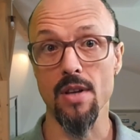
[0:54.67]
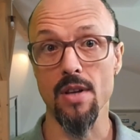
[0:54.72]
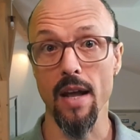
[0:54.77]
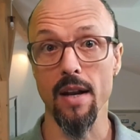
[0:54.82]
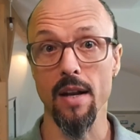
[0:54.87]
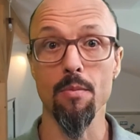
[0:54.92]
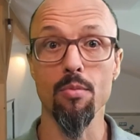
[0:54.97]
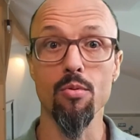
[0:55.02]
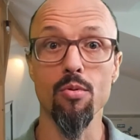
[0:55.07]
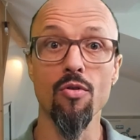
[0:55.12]
and
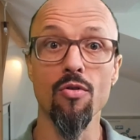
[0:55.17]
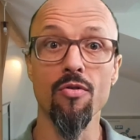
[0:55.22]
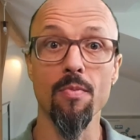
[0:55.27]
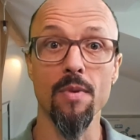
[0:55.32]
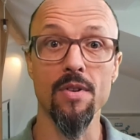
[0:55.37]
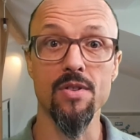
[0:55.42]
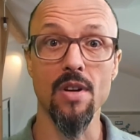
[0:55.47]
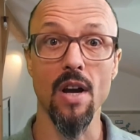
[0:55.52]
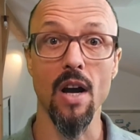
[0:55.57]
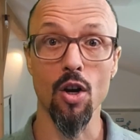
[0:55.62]

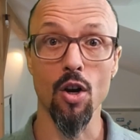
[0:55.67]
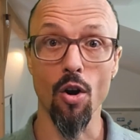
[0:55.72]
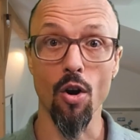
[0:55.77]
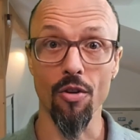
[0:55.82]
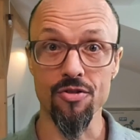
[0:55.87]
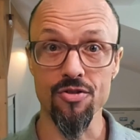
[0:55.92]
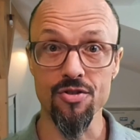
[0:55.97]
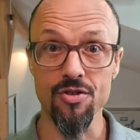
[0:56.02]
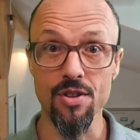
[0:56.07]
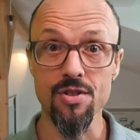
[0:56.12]
improvements are
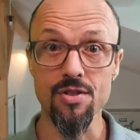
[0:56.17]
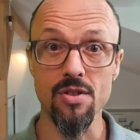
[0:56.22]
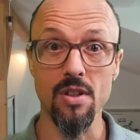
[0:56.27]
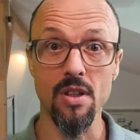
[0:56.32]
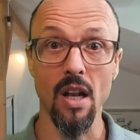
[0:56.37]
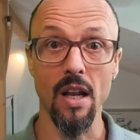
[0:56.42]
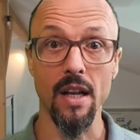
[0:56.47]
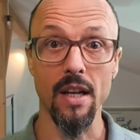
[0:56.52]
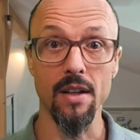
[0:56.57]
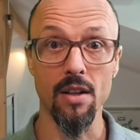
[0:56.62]

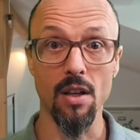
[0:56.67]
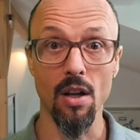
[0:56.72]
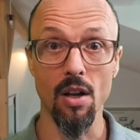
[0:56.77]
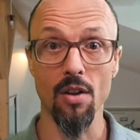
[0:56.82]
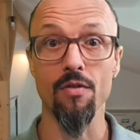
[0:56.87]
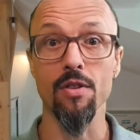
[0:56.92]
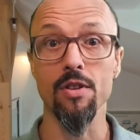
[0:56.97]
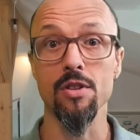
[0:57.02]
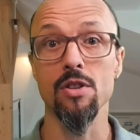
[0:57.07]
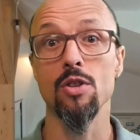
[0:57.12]
consistently
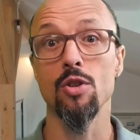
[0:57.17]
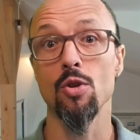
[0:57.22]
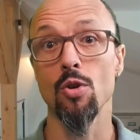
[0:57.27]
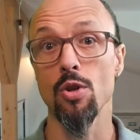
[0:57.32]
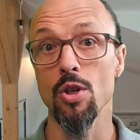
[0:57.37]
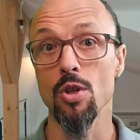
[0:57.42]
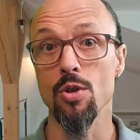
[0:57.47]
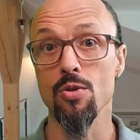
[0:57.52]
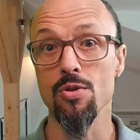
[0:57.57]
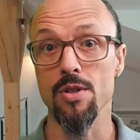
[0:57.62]
delivered to
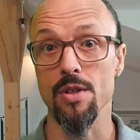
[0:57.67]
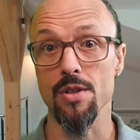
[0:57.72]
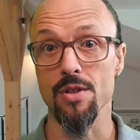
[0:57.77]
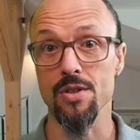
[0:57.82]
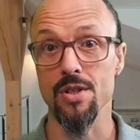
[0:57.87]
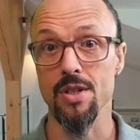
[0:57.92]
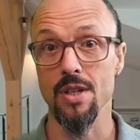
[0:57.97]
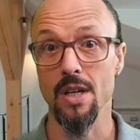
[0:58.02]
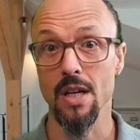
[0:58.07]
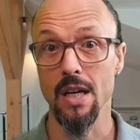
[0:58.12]

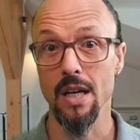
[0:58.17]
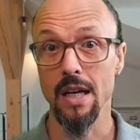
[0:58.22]
users,